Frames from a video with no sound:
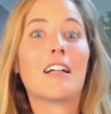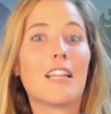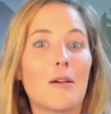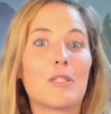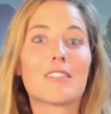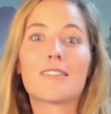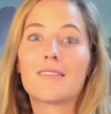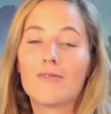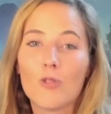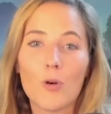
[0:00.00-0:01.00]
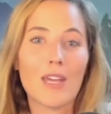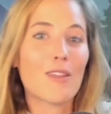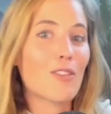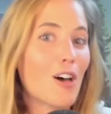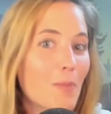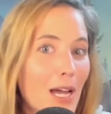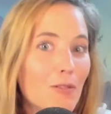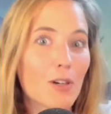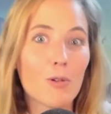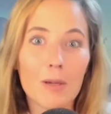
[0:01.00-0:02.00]
Let me just roll that thought back
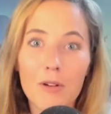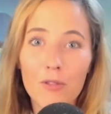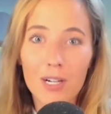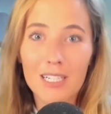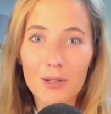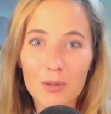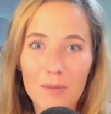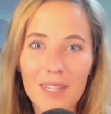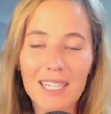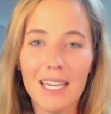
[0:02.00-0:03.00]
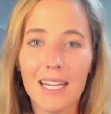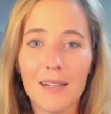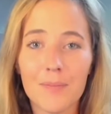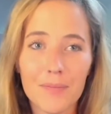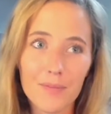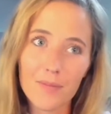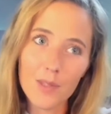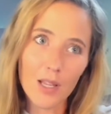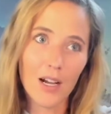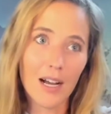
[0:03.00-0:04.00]
real quick before he knows what I'm thinking.
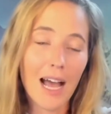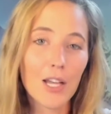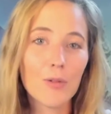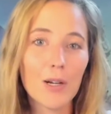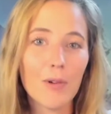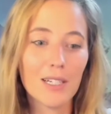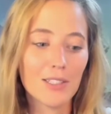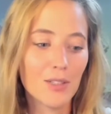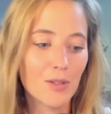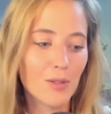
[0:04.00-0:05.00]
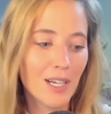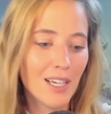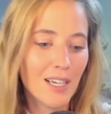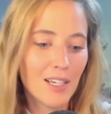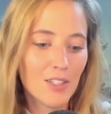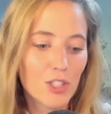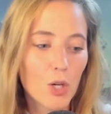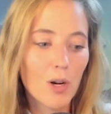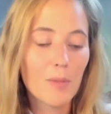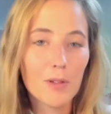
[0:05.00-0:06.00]
How do I want to
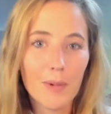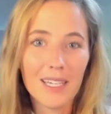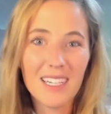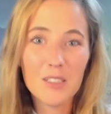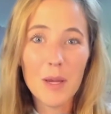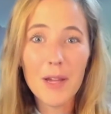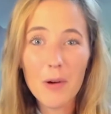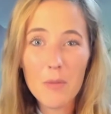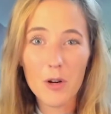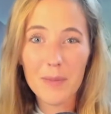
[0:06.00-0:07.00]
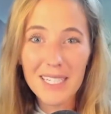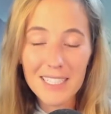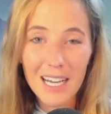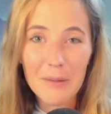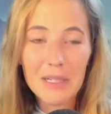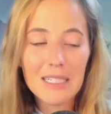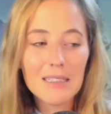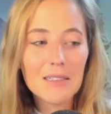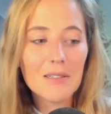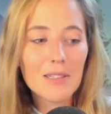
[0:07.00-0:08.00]
show up with my kids? Maybe I want more me time.
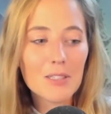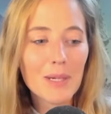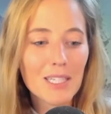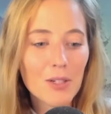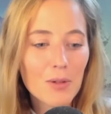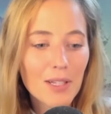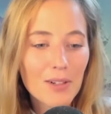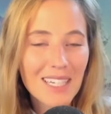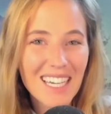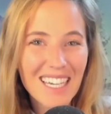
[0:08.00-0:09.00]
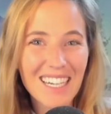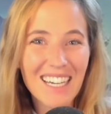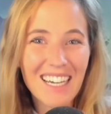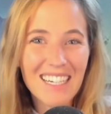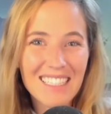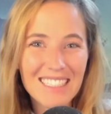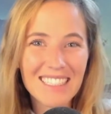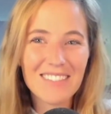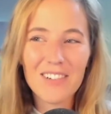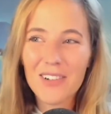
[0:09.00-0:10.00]
Oh, there's my cute little kid.
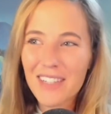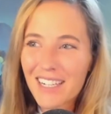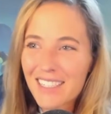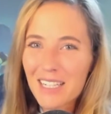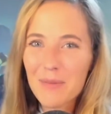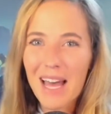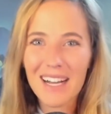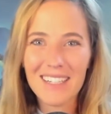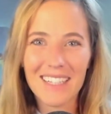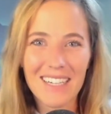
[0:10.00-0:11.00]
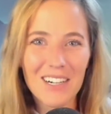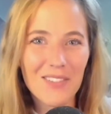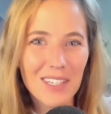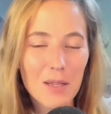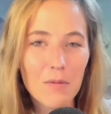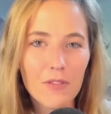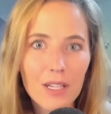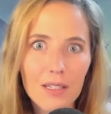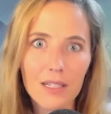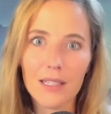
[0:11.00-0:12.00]
Roll that idea back. Like, I don't want them
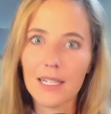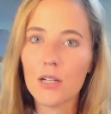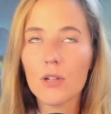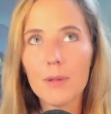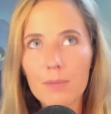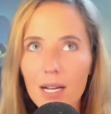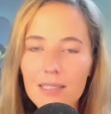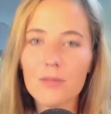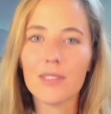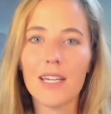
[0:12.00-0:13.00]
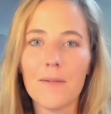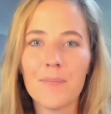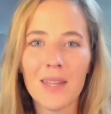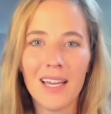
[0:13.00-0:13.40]
feeling like I don't want to be present with them.